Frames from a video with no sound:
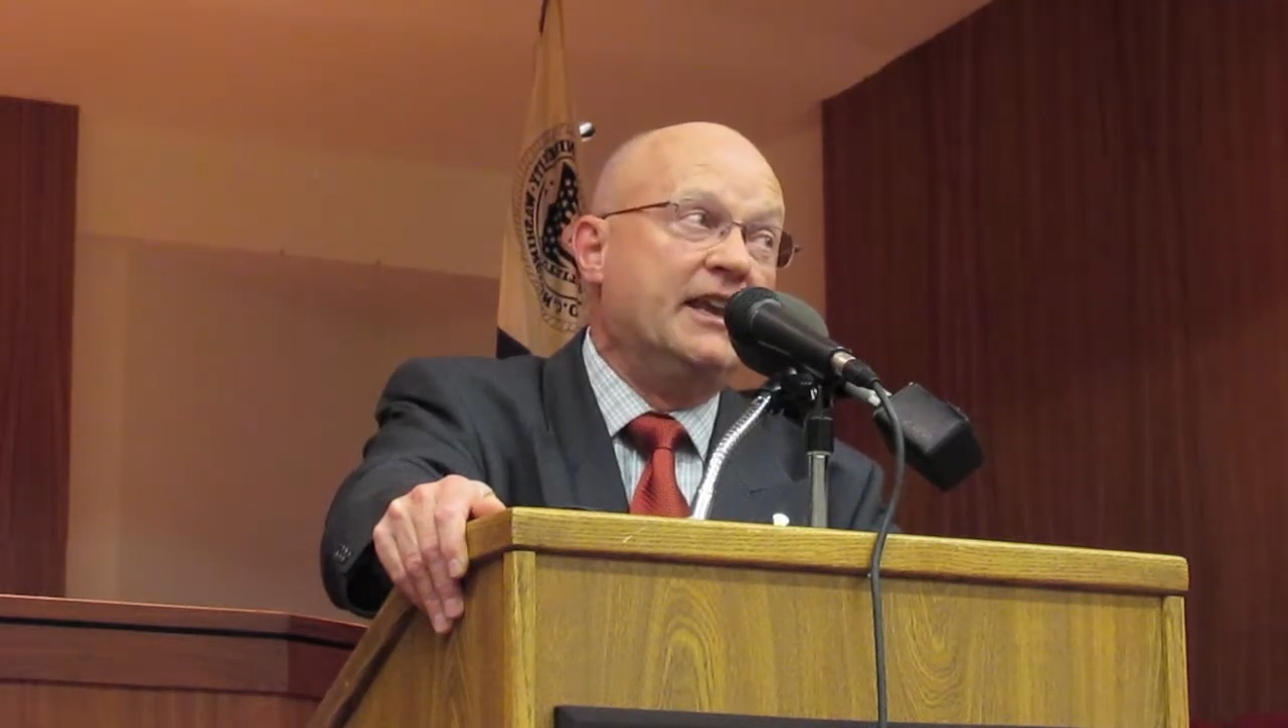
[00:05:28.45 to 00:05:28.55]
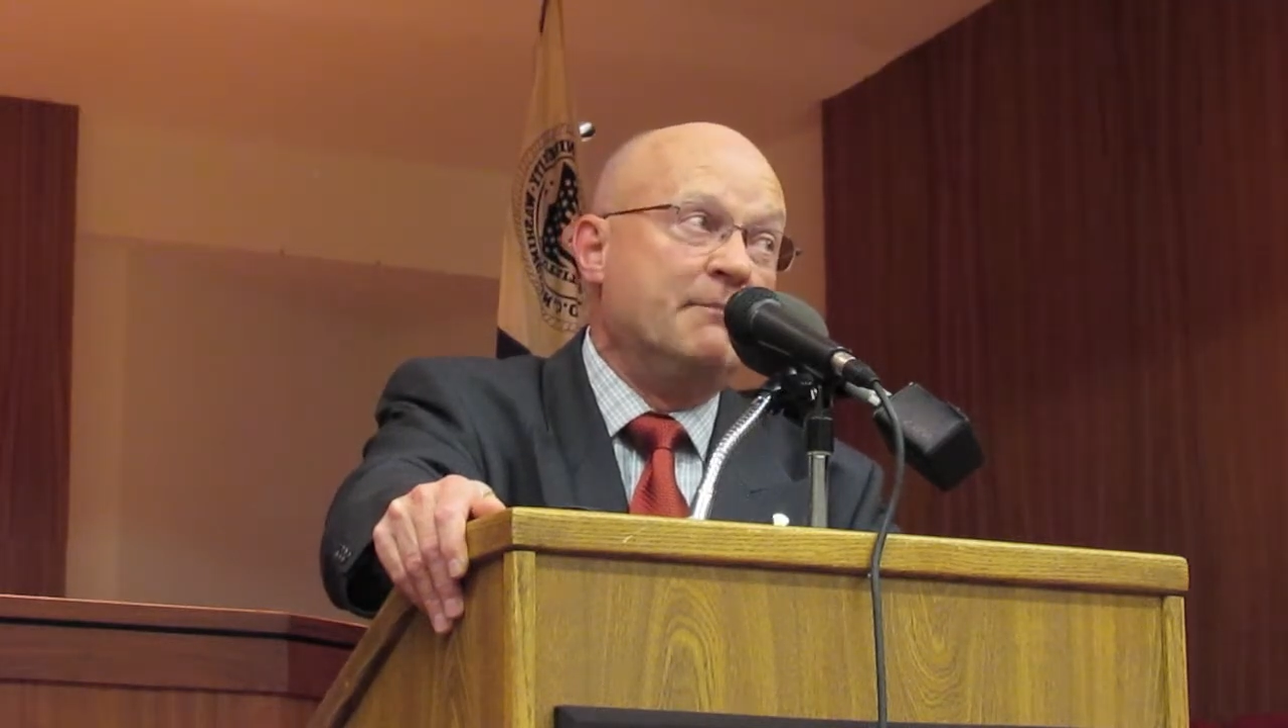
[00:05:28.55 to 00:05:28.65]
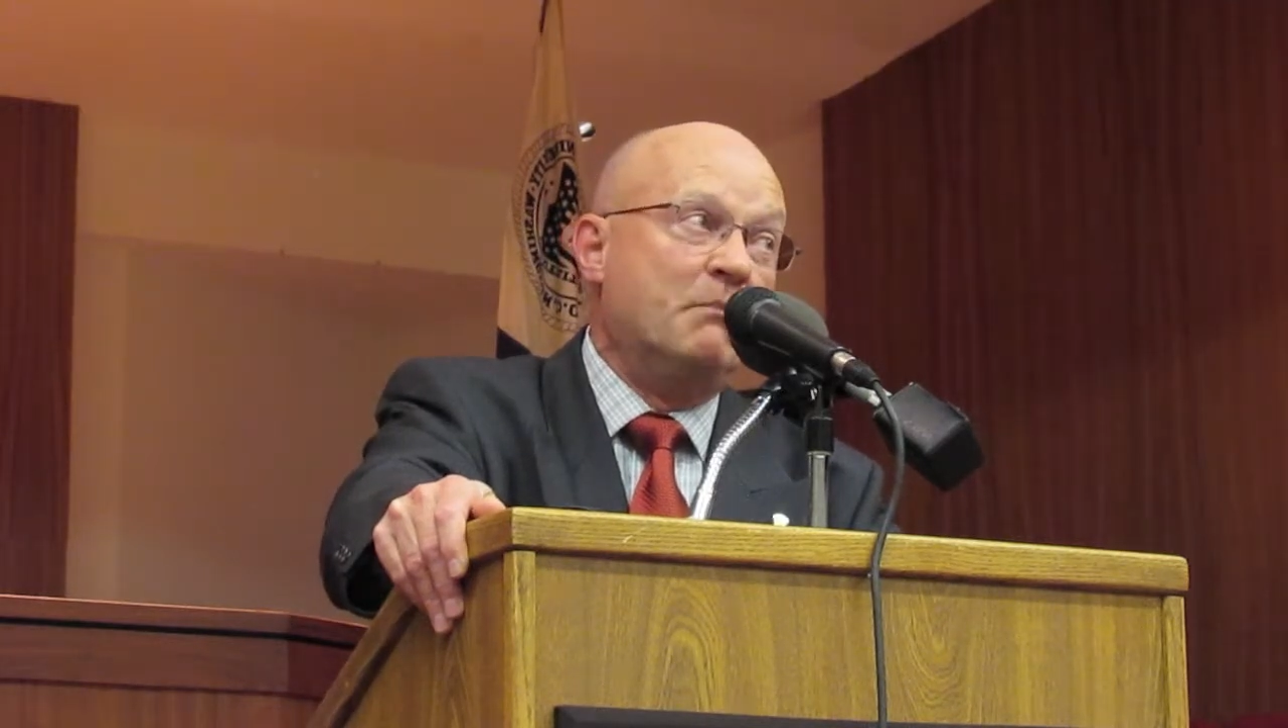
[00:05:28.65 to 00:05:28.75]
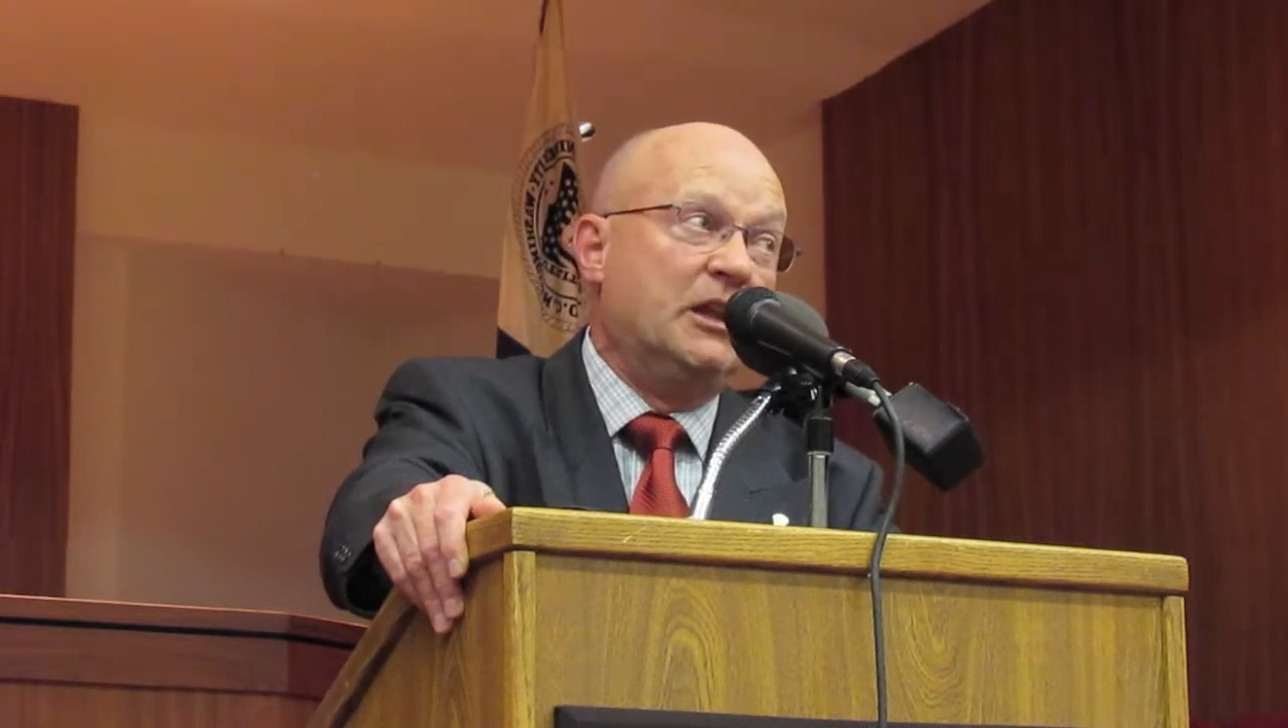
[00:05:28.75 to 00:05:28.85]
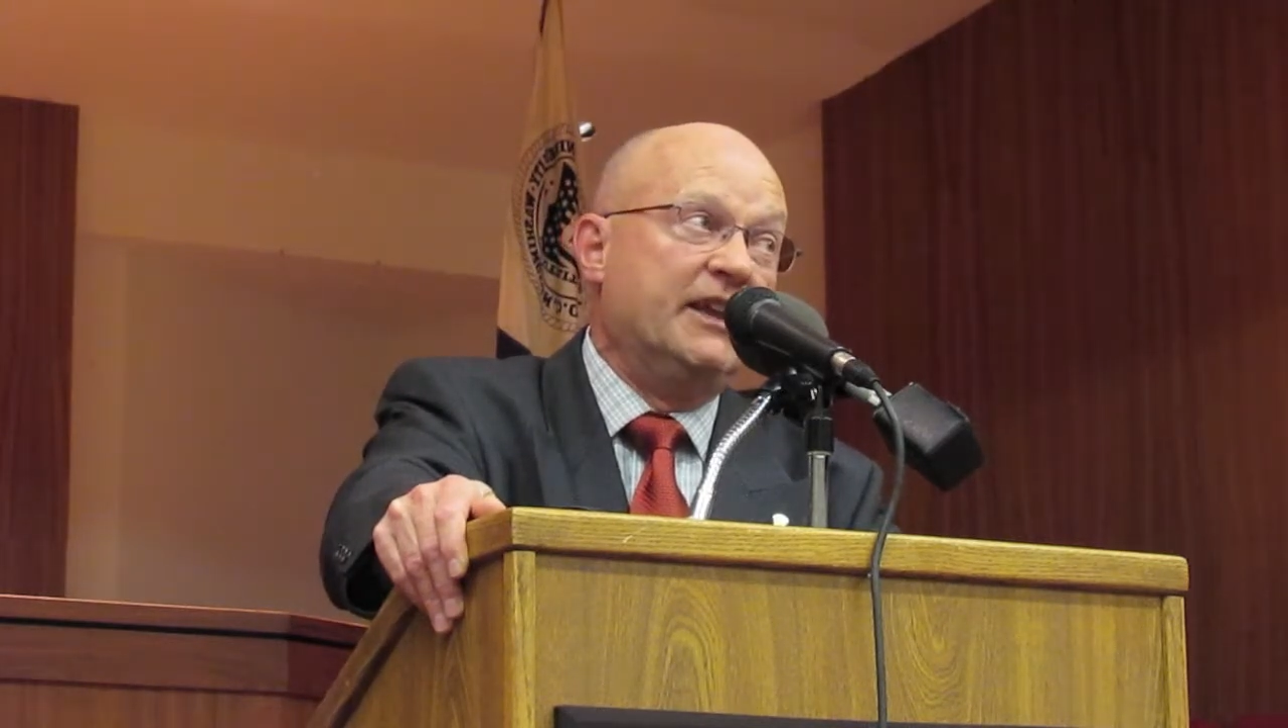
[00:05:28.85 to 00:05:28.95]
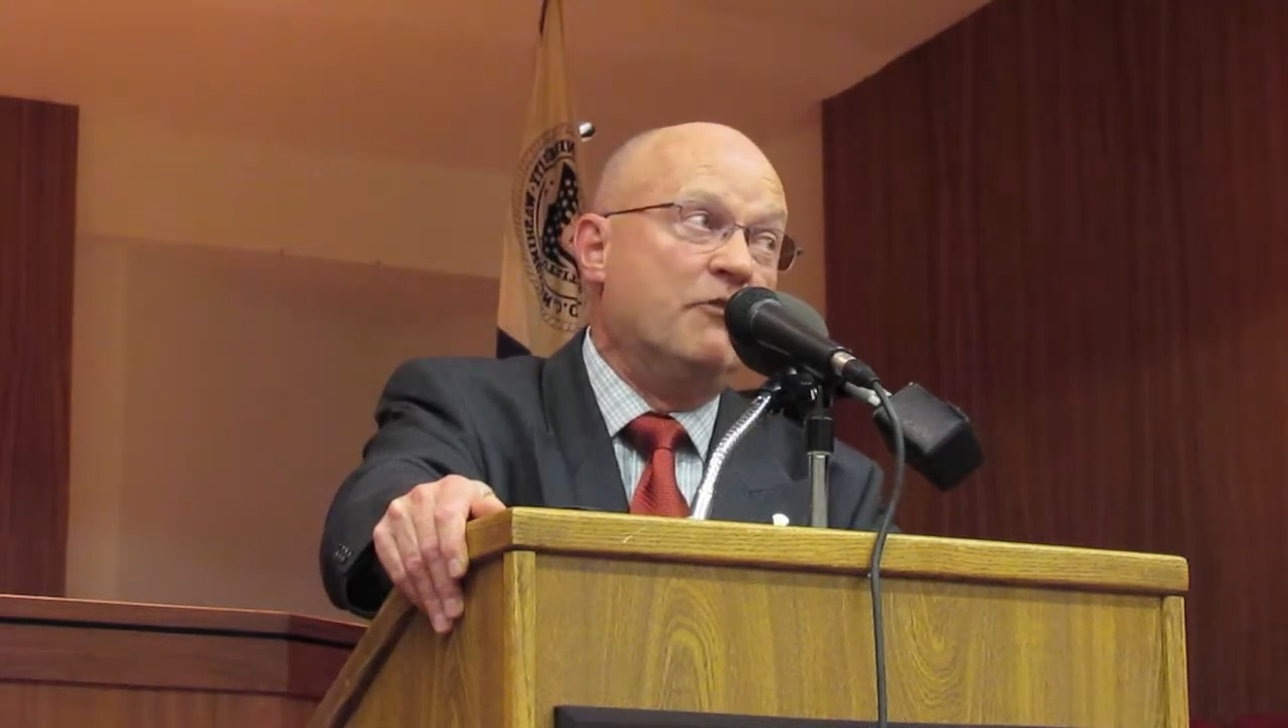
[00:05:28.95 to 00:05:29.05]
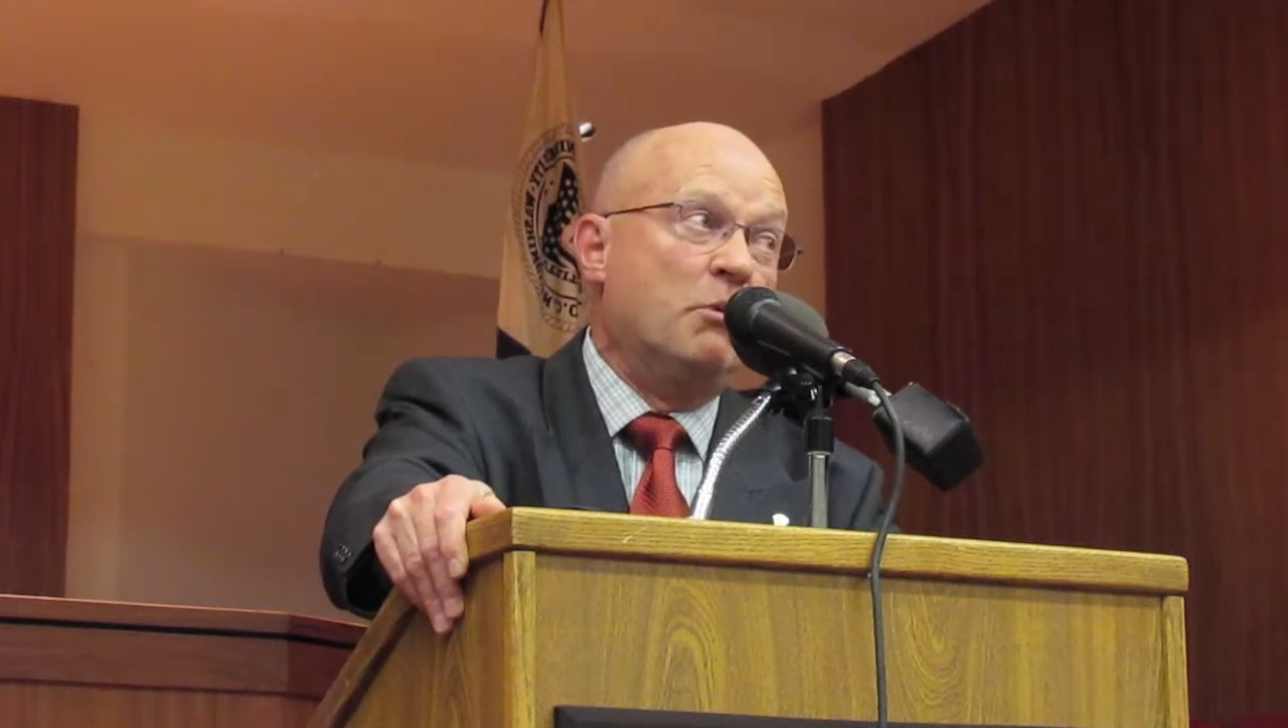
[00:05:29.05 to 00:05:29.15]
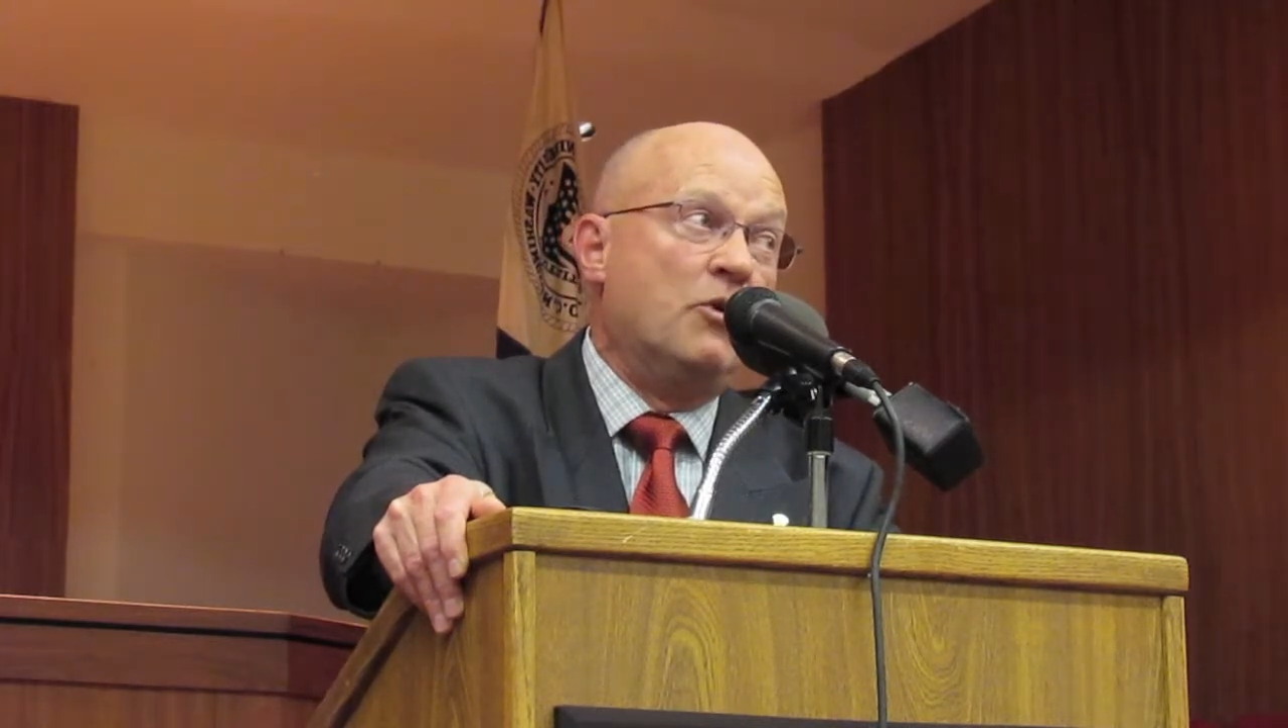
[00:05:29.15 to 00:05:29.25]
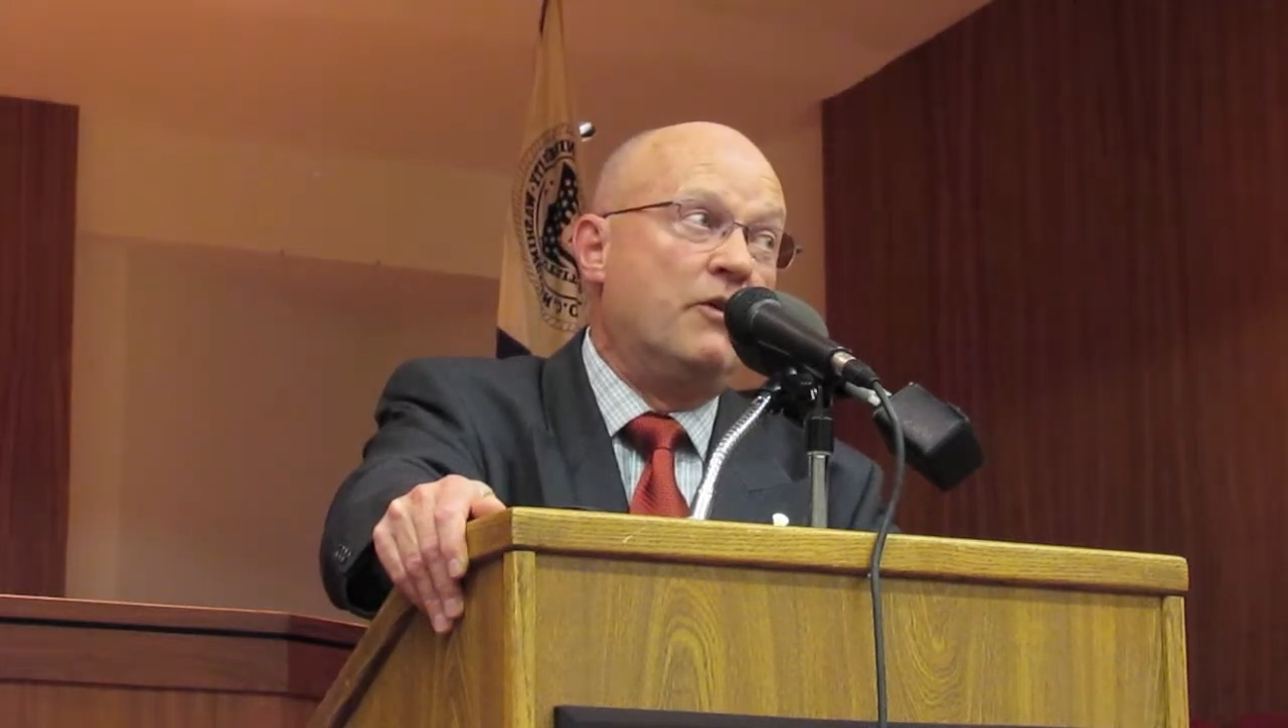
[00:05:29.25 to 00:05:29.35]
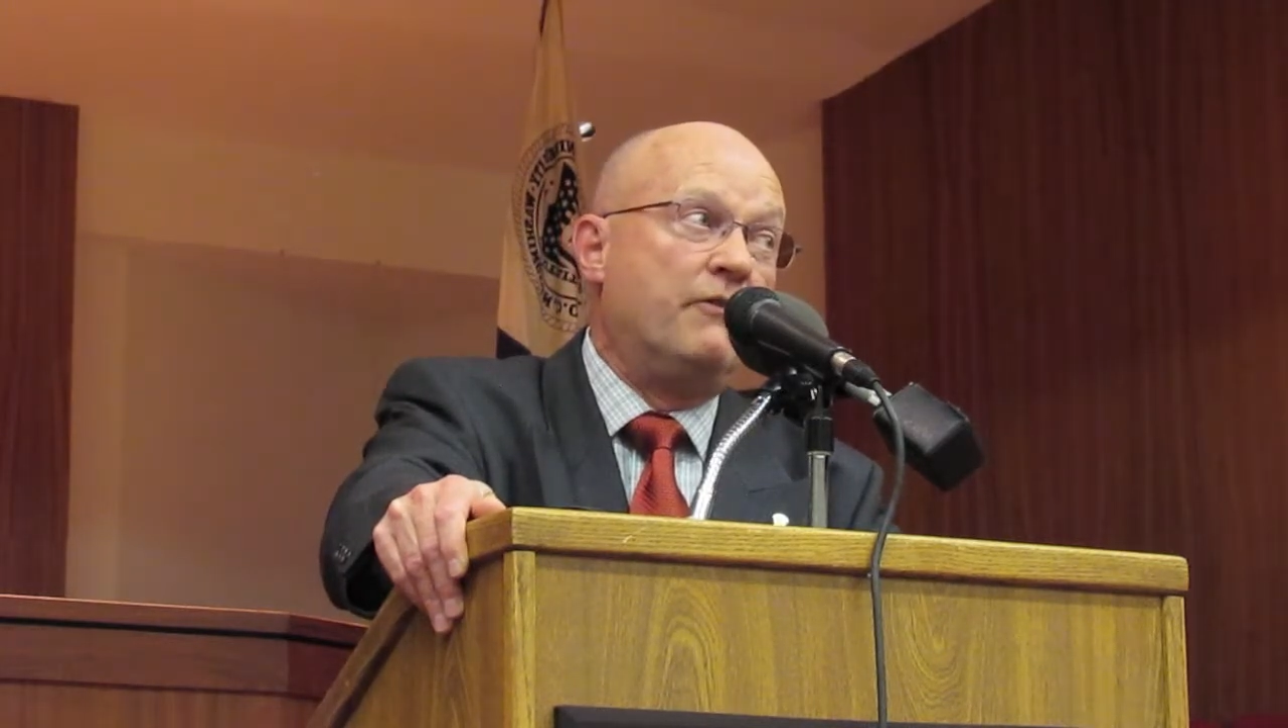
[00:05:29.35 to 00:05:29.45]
unbelievable